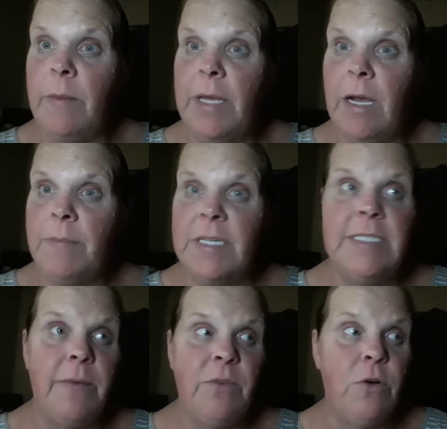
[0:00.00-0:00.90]
coming up
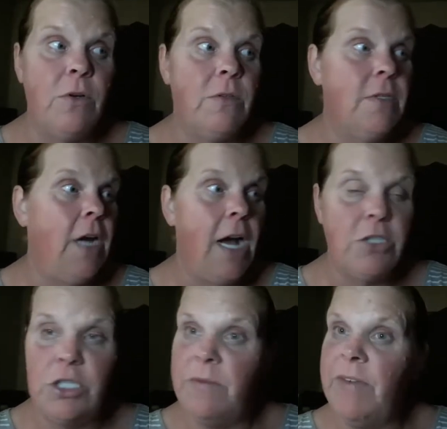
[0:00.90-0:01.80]
except for
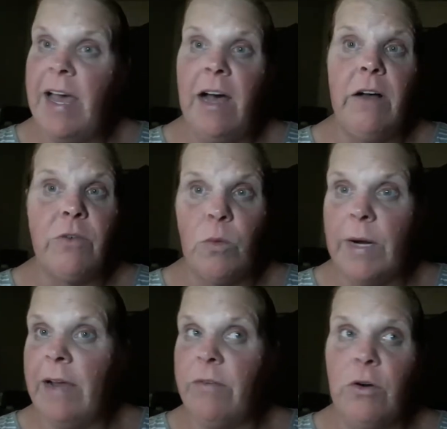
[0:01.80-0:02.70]
oxygen valve or
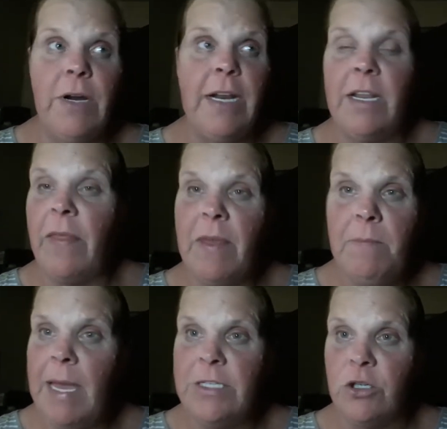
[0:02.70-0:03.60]
whatever,
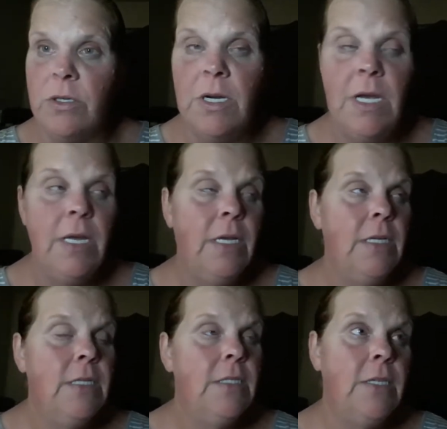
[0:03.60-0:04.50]
nothing major.
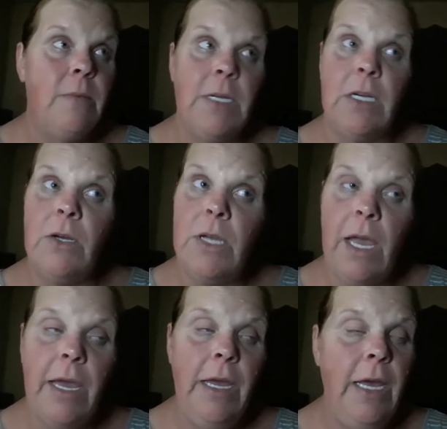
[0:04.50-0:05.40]
So I'm like,
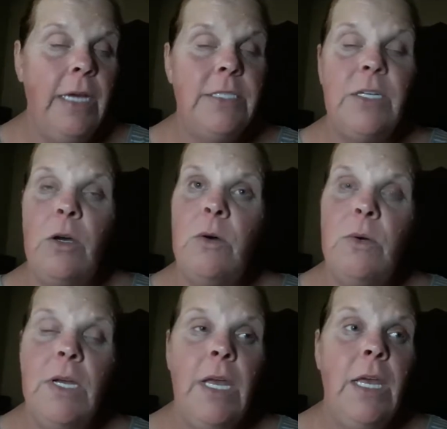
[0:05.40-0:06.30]
okay.
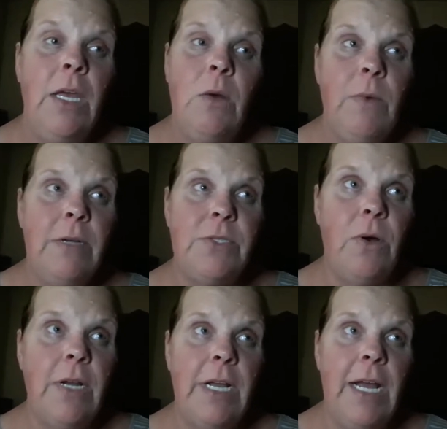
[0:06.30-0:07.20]
So when I was
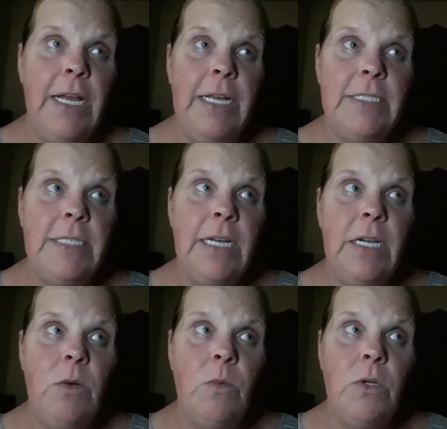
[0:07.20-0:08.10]
talking to a guy, he
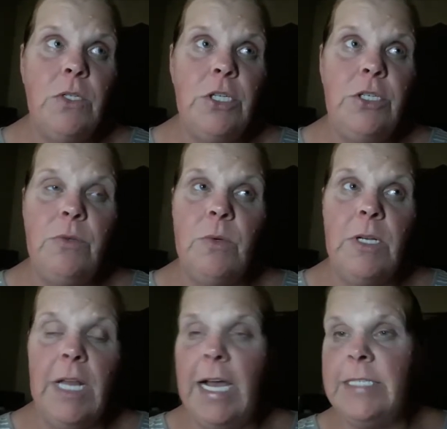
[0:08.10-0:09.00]
said, well, you do
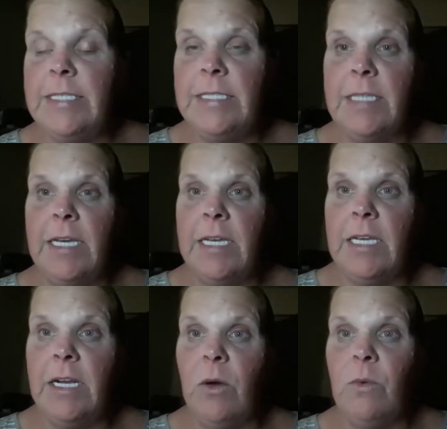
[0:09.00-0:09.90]
realize, he's like,
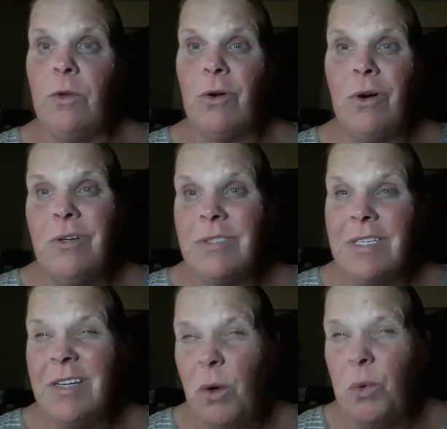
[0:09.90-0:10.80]
you know, your car is
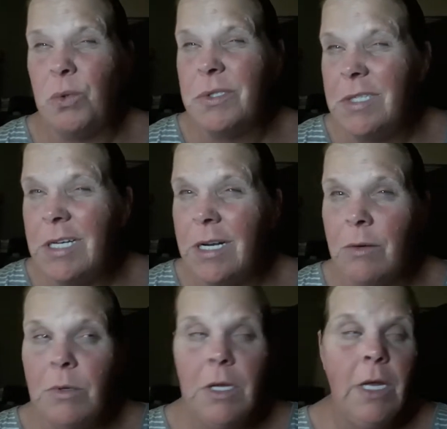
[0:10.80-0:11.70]
like old, you know.